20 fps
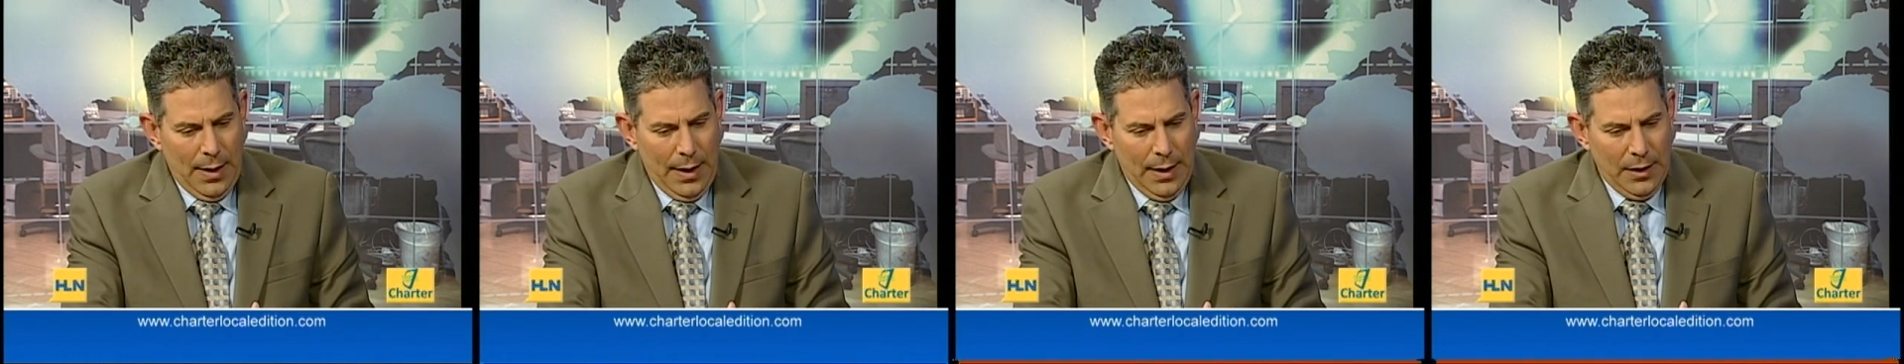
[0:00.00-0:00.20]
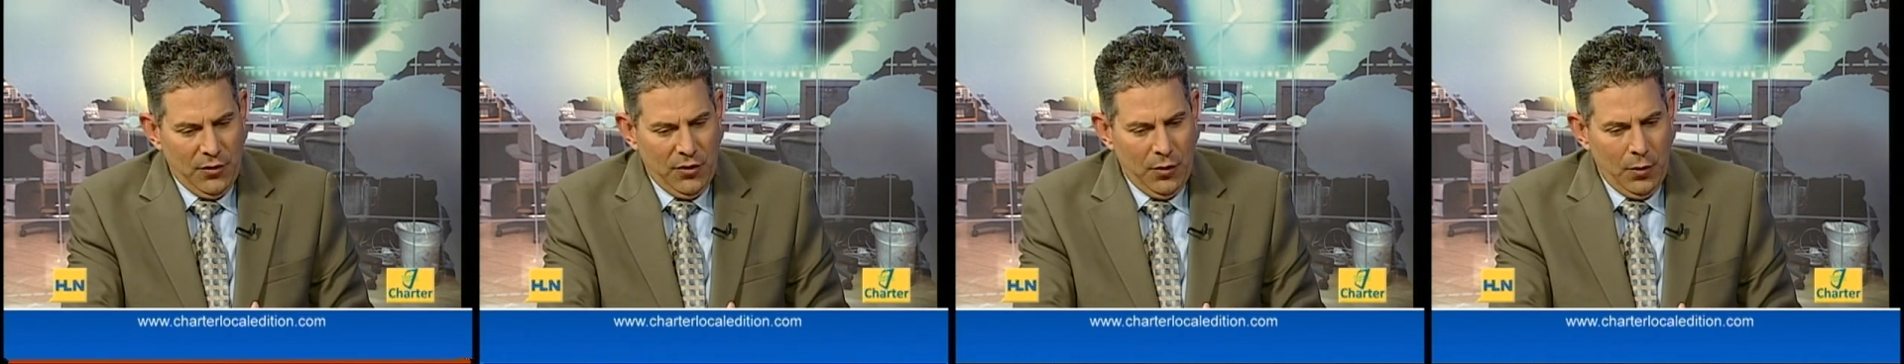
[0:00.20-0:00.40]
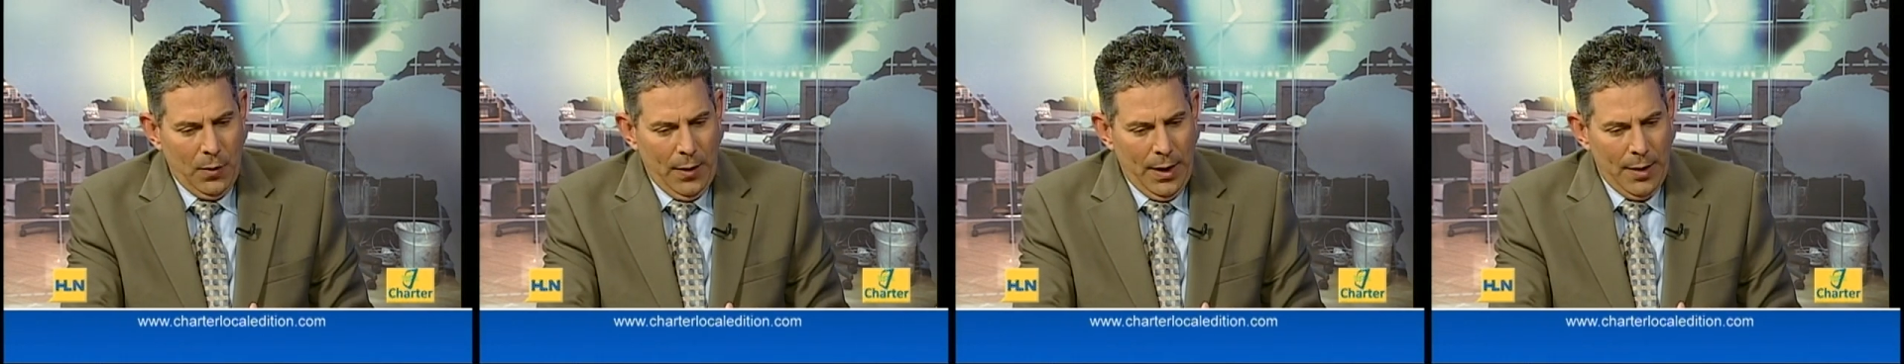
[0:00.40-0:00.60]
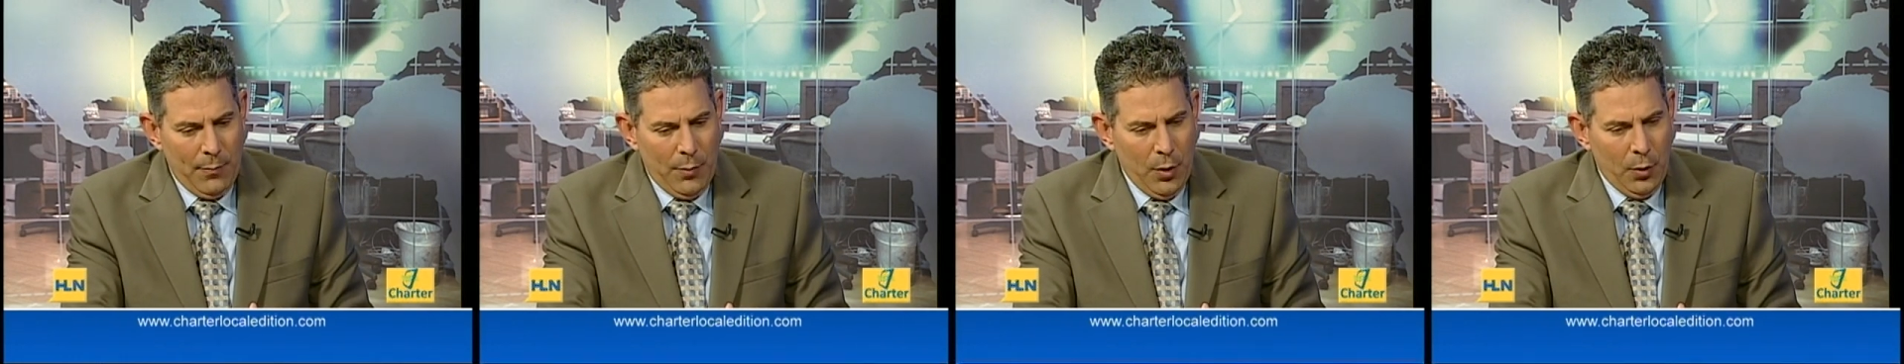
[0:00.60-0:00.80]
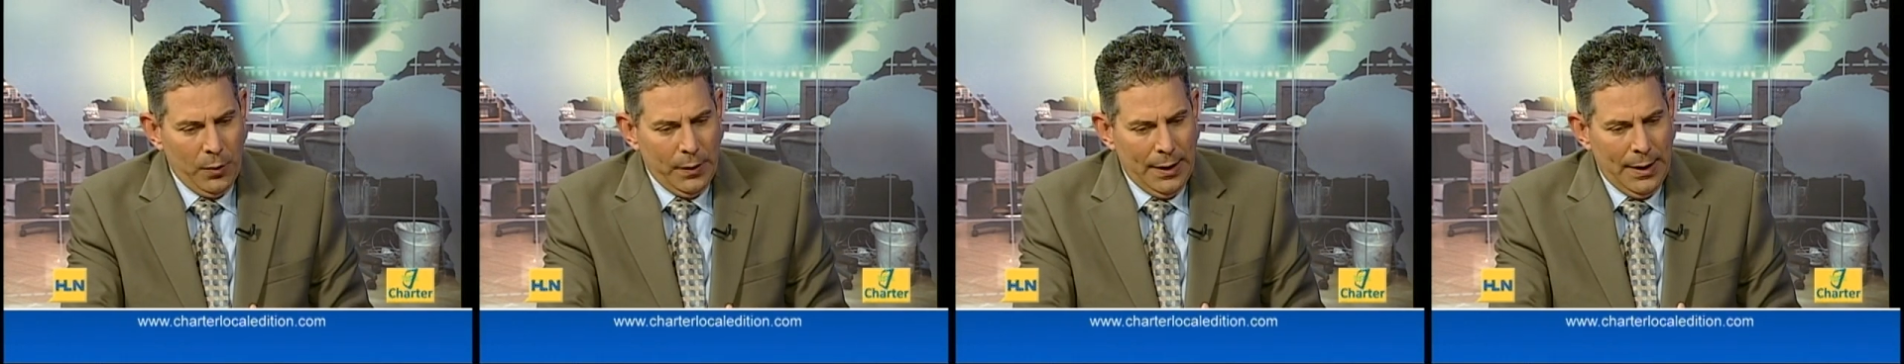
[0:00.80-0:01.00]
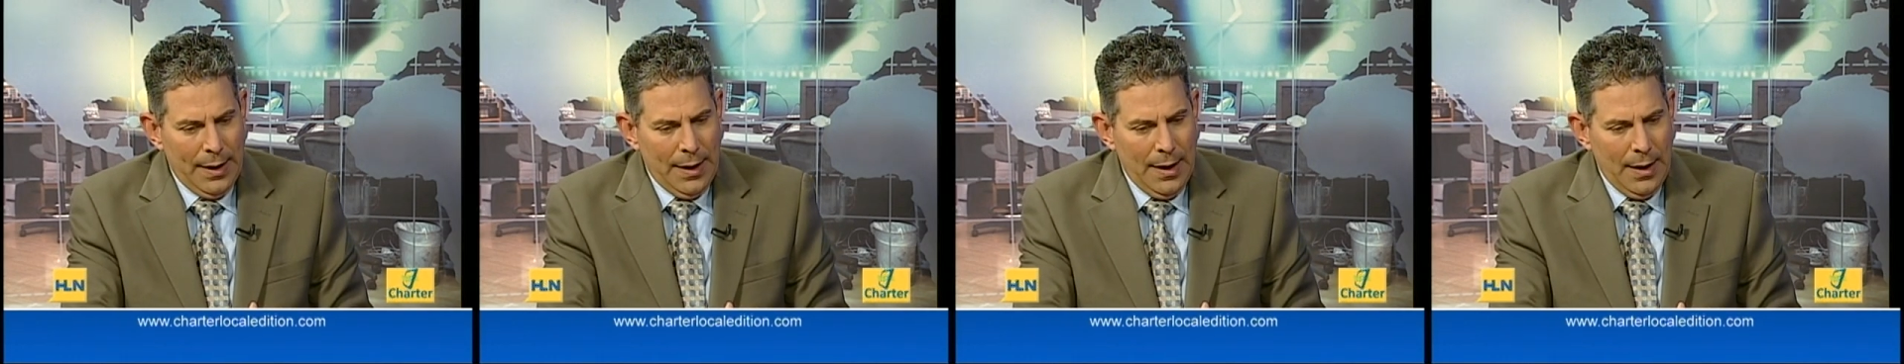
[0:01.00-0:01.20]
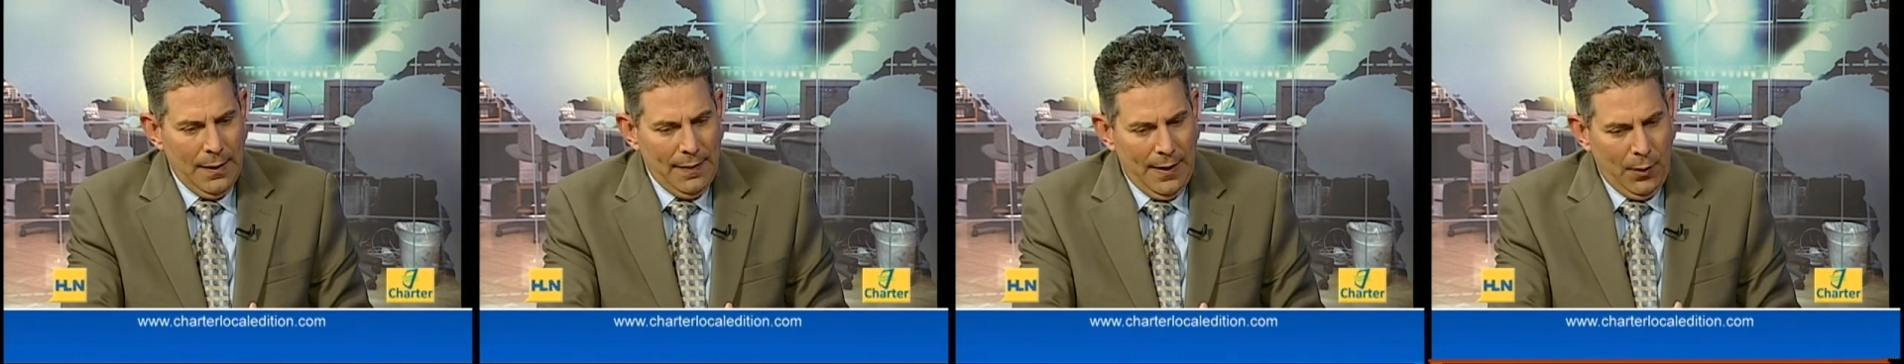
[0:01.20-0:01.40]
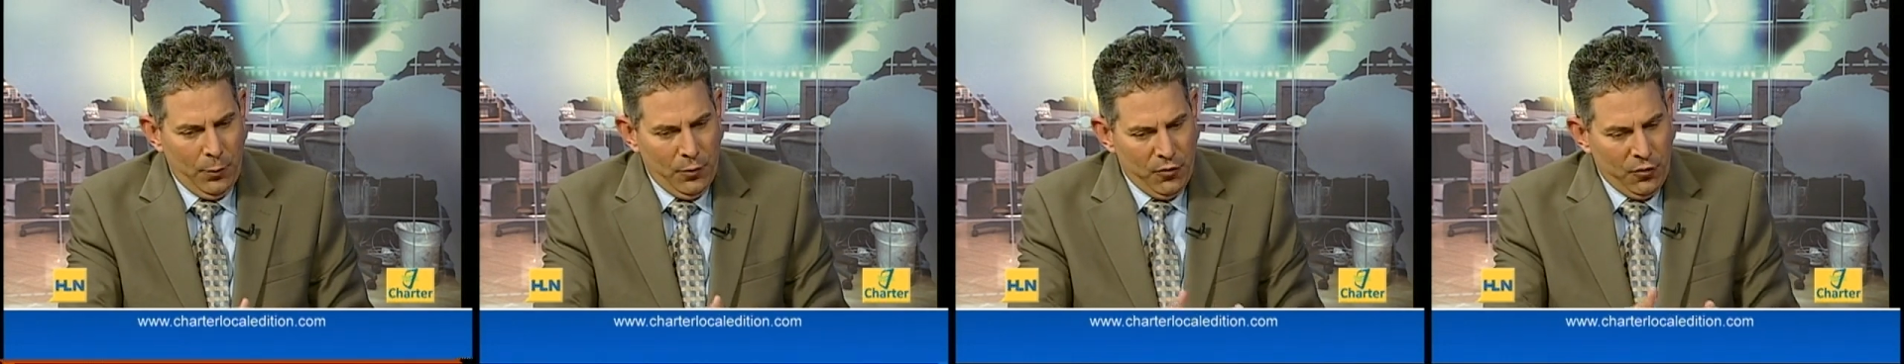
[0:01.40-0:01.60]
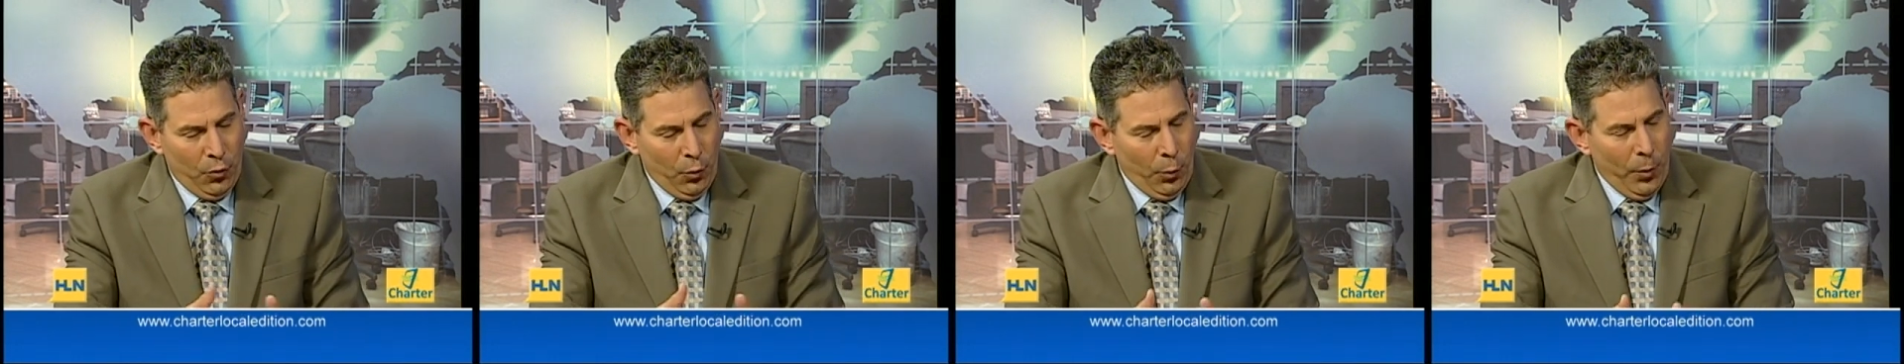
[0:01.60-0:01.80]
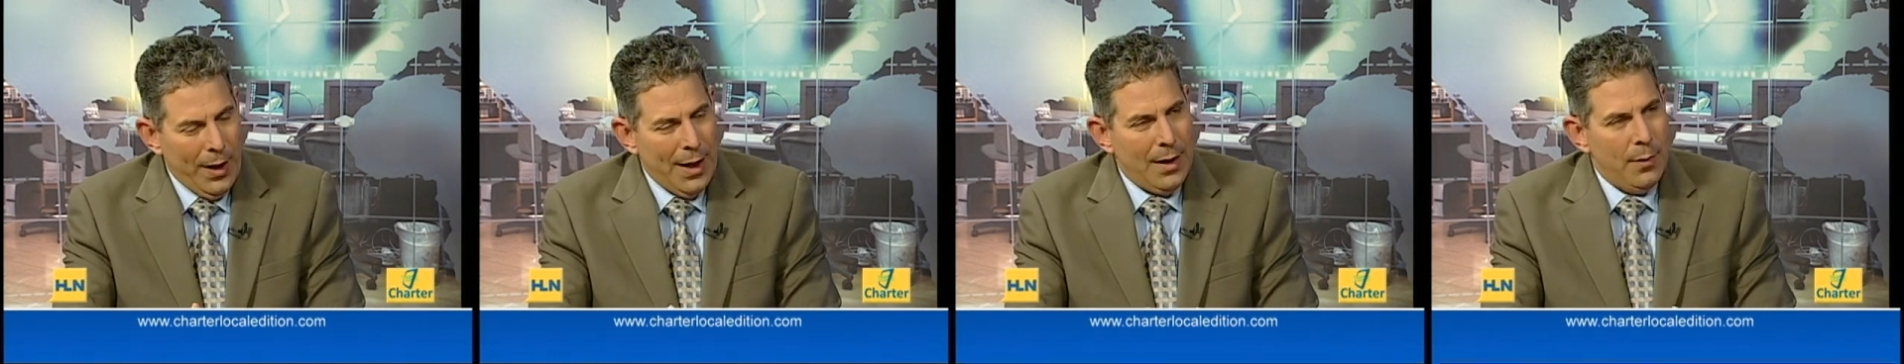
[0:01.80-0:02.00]
and do a building that was
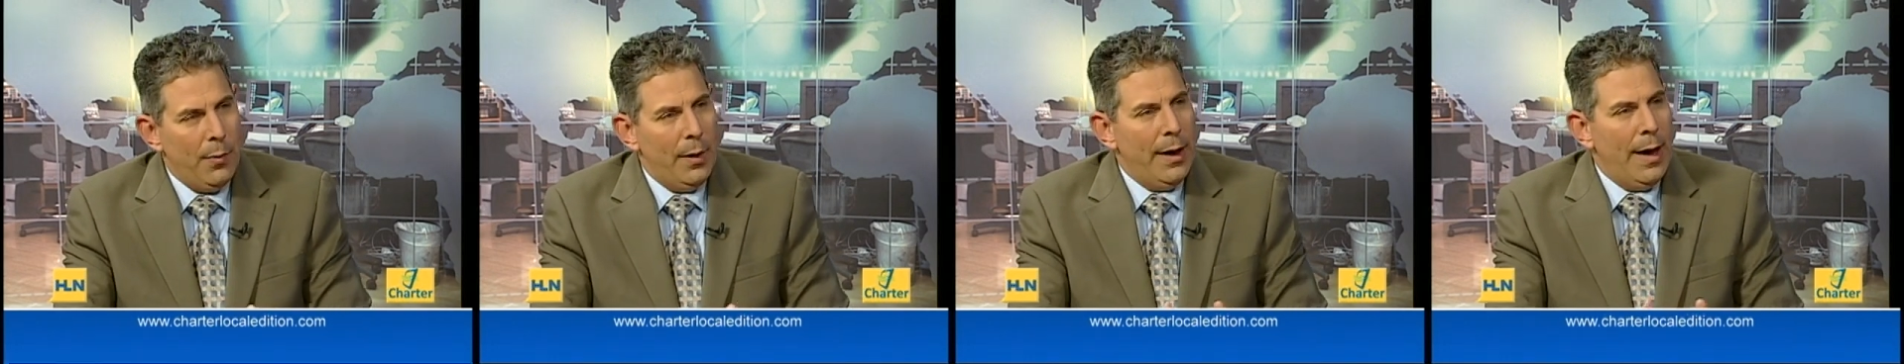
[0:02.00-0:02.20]
green but